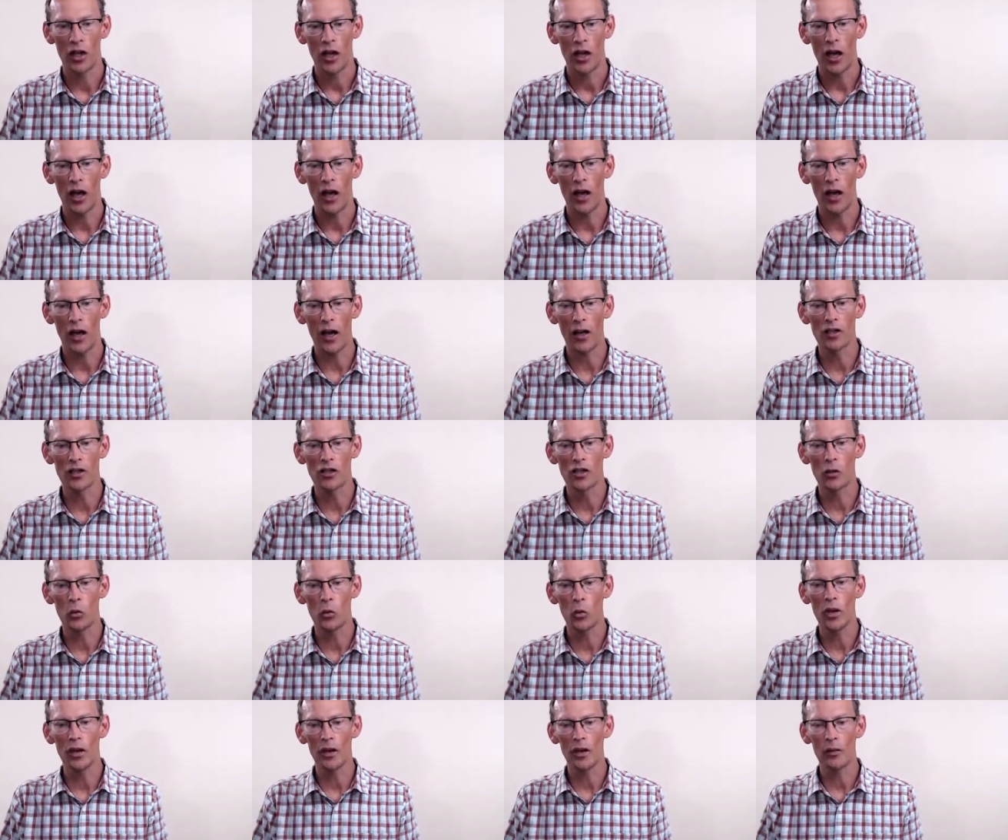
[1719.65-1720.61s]
Uh, and so
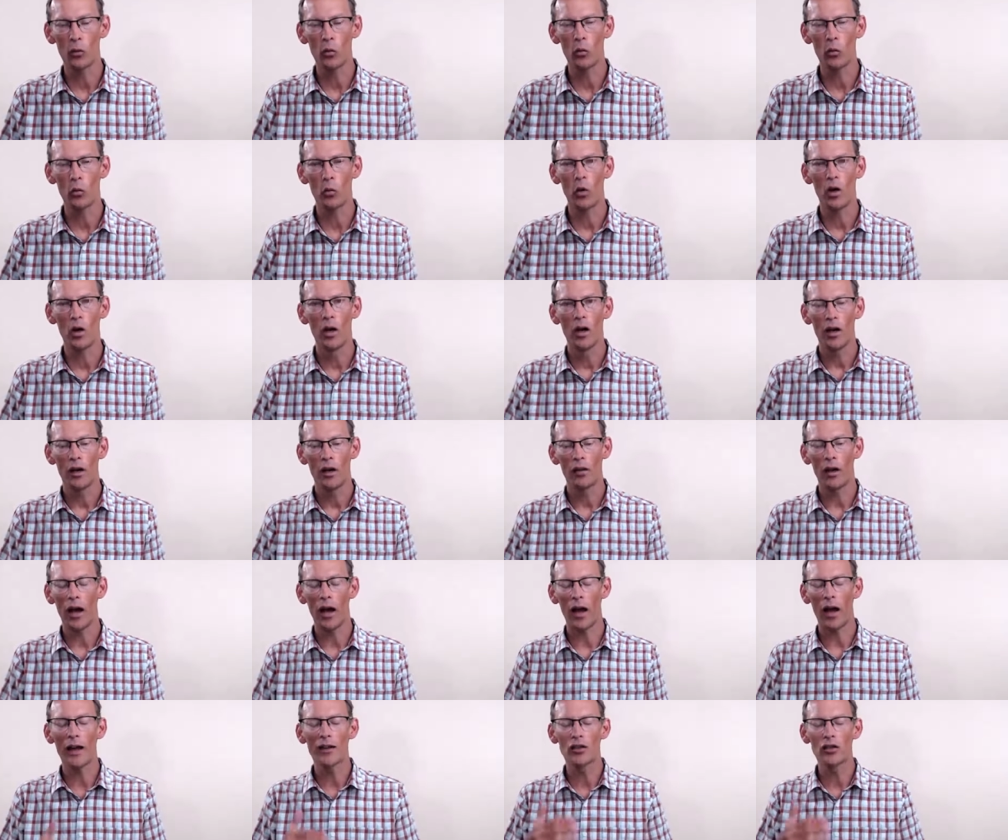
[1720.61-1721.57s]
we,
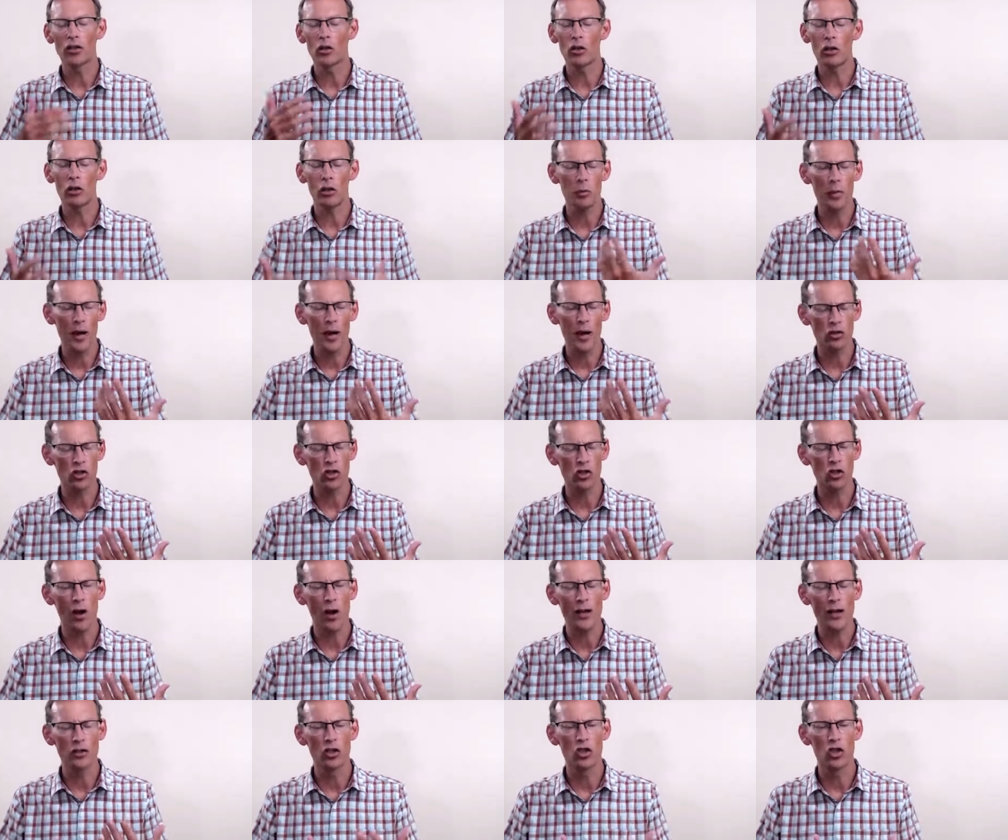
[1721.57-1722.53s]
I talk a lot about
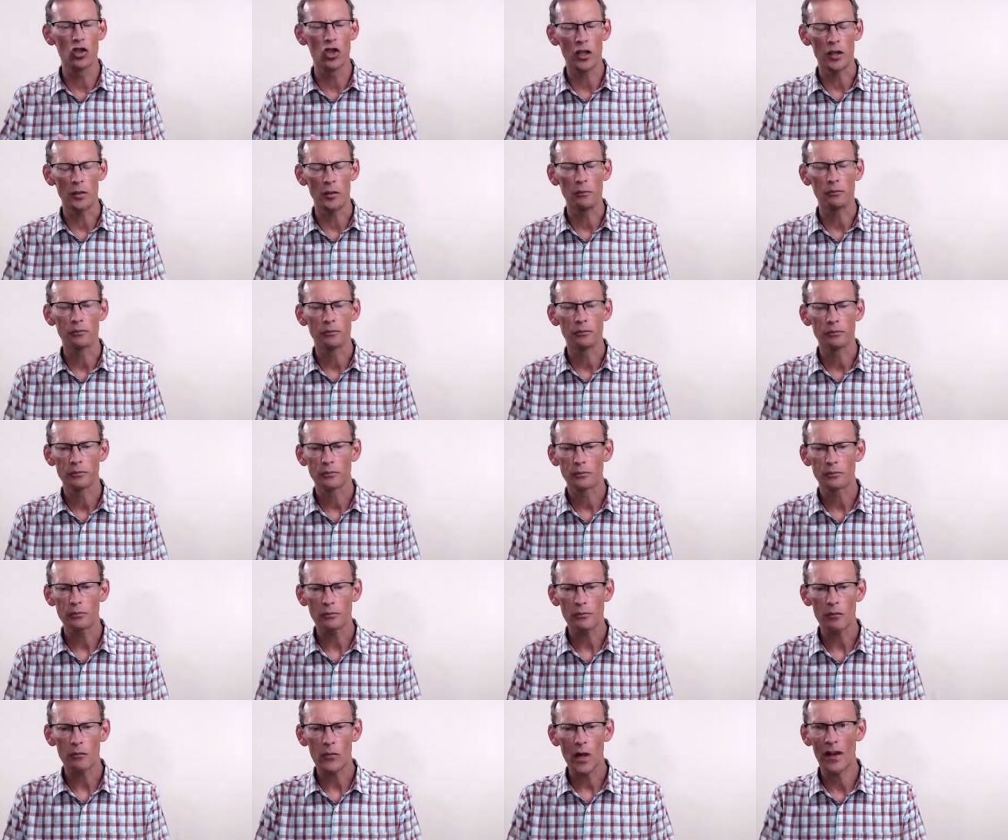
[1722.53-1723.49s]
strategy
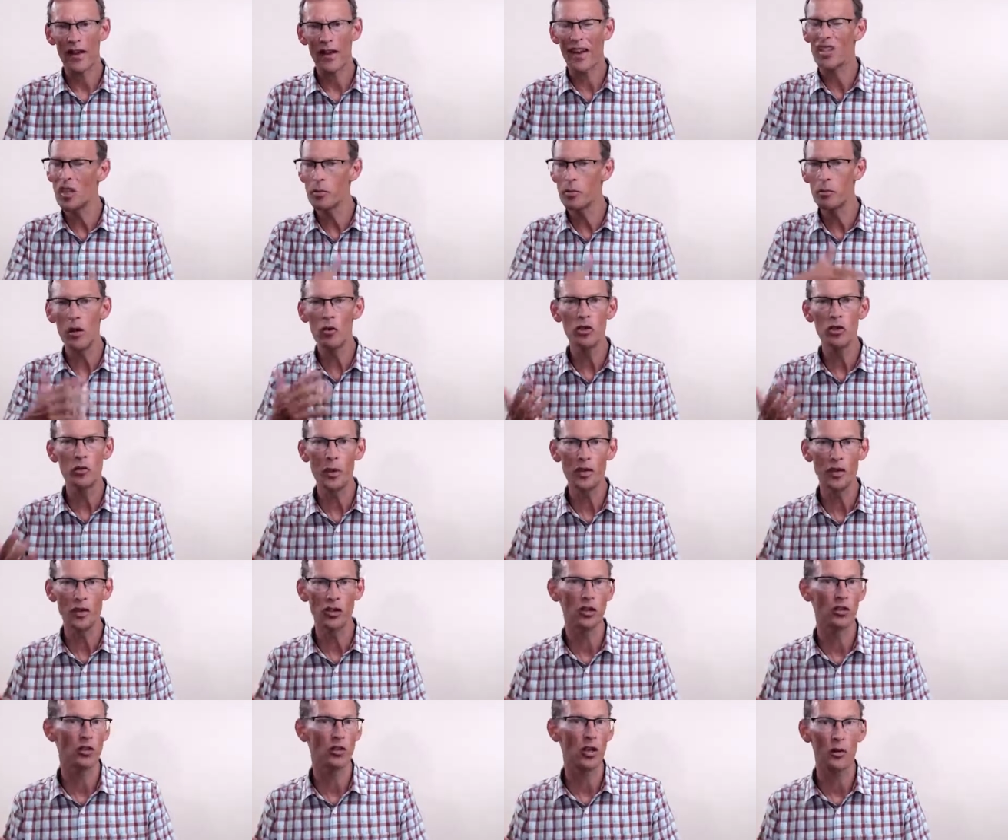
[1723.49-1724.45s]
and actually, most
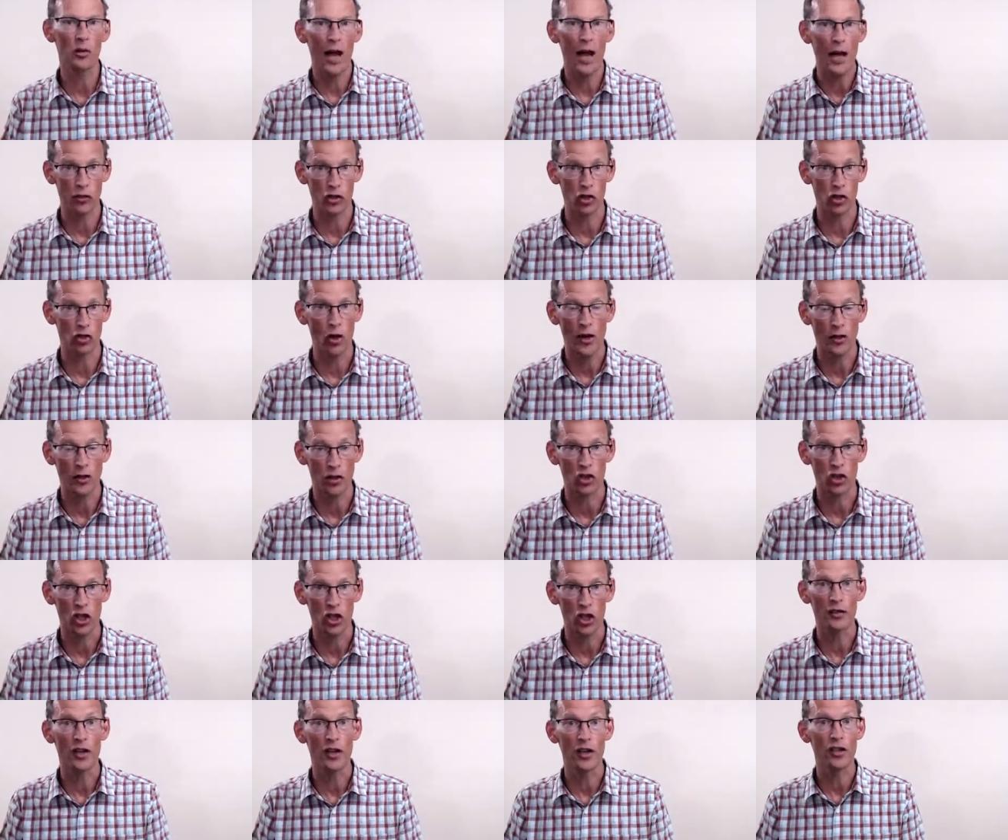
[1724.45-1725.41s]
businesses don't have a
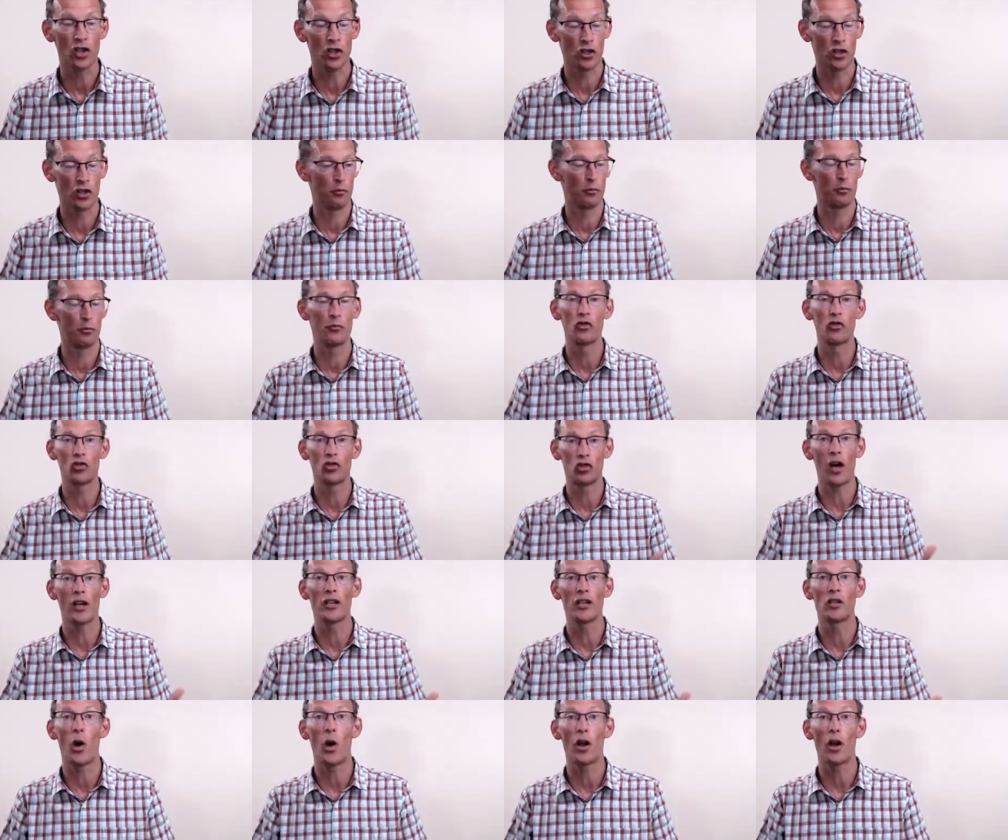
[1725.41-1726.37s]
strategy. They just try
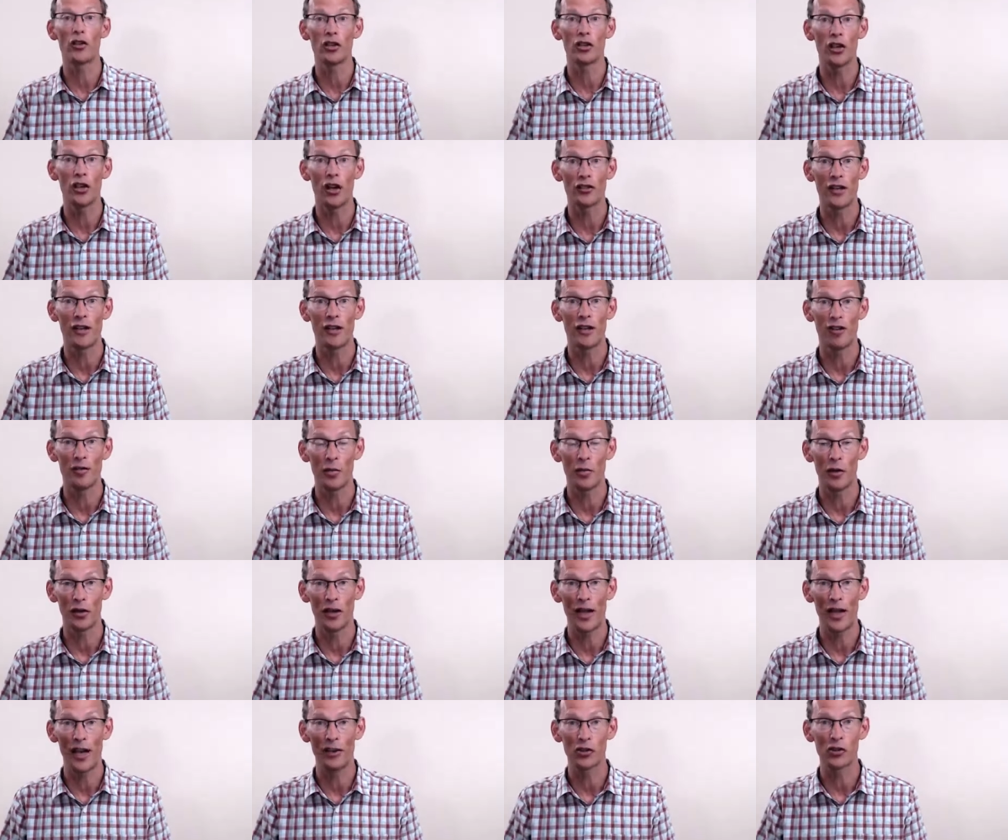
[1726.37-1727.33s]
to undercut
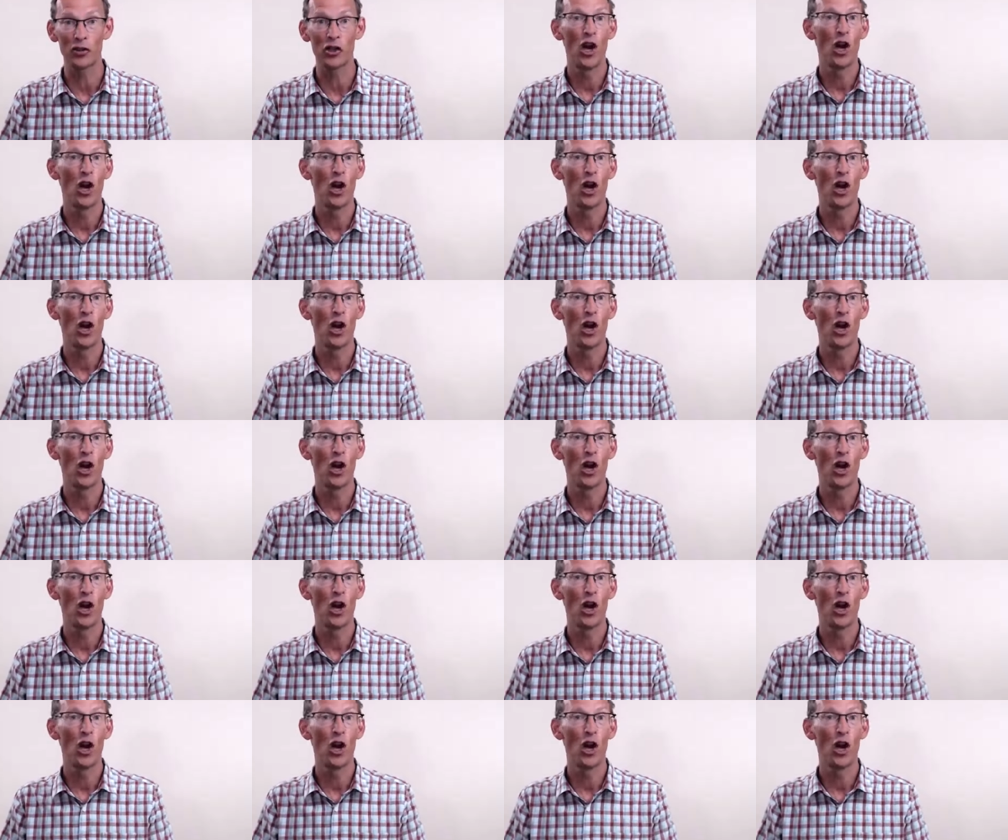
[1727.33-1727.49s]
everybody else